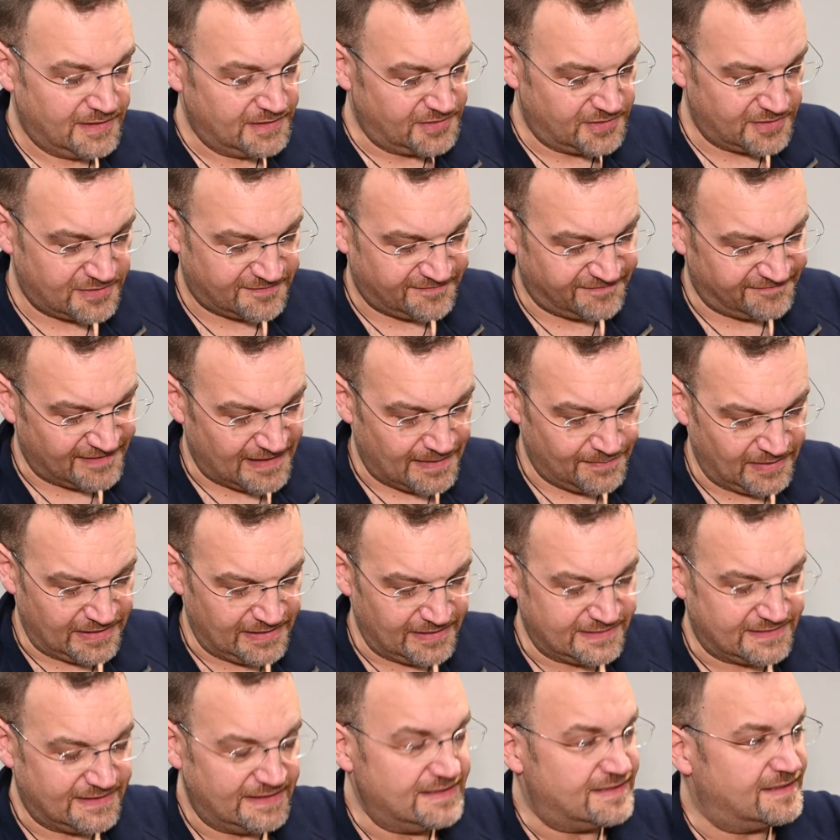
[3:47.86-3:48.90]
Just fab
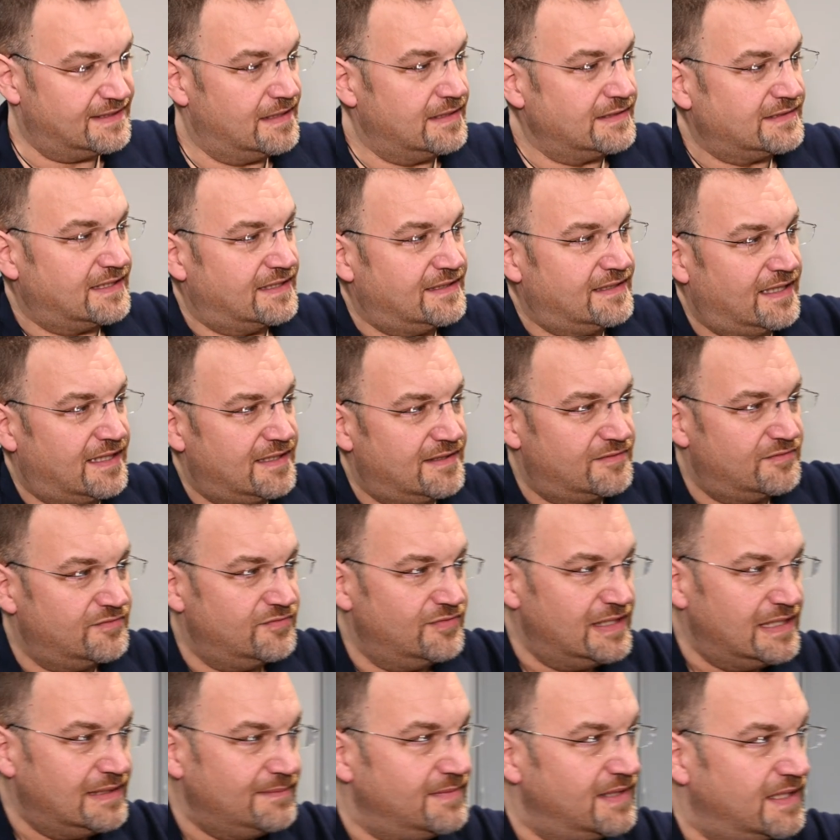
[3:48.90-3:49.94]
little details like that that
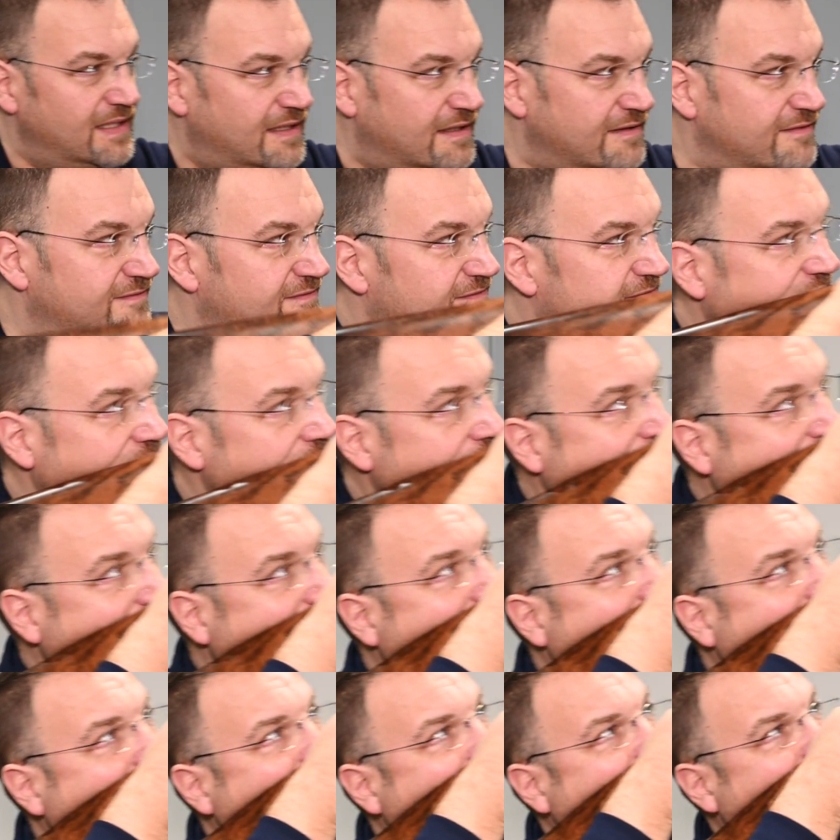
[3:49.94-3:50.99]
really make it feel
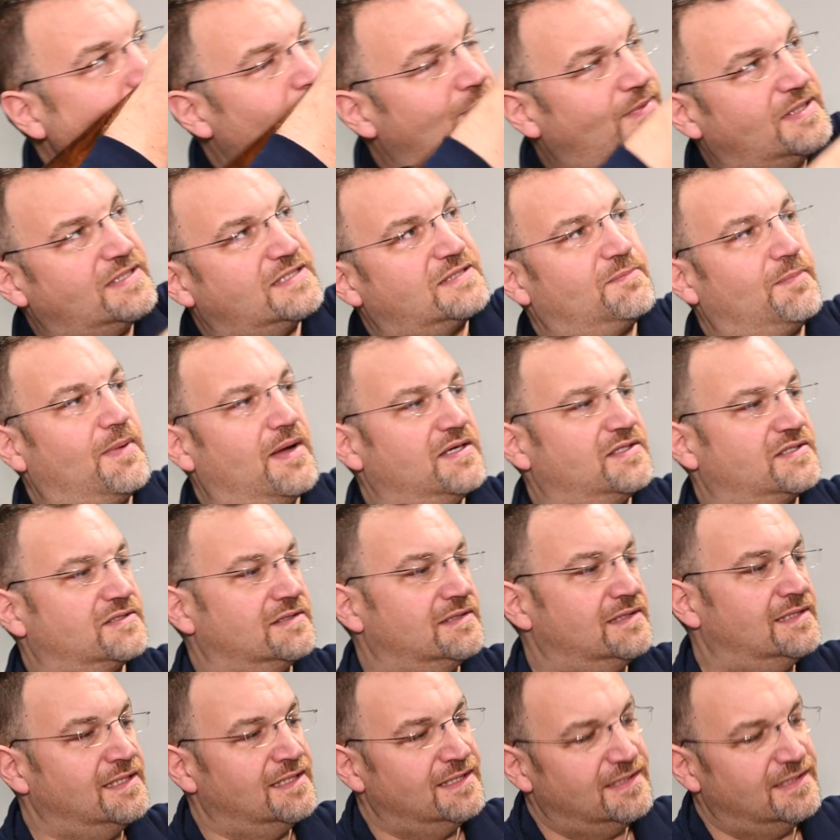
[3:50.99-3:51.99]
a bit special.